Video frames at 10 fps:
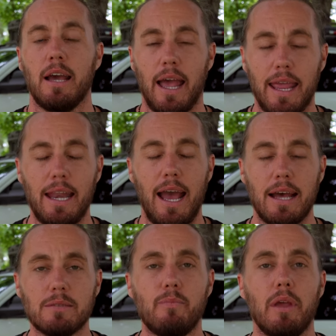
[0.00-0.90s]
It
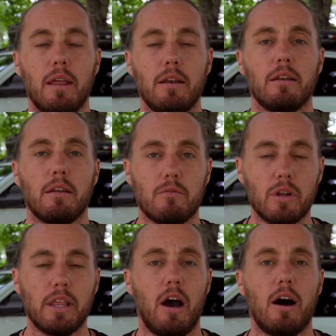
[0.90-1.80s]
has been
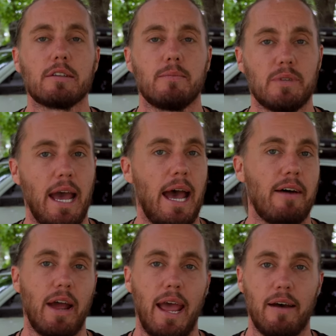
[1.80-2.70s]
really awesome to
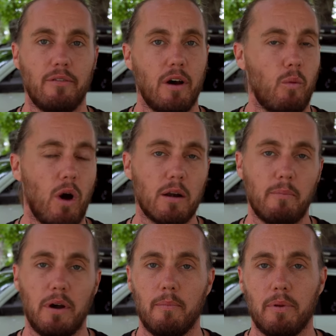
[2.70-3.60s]
have. I have a water
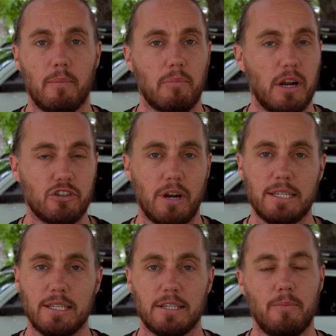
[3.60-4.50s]
pump and a
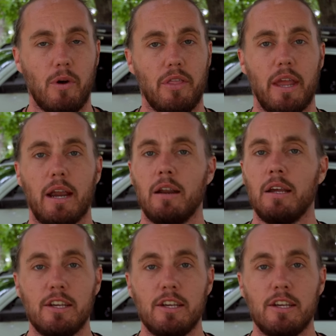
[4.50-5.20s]
pressurized system on there.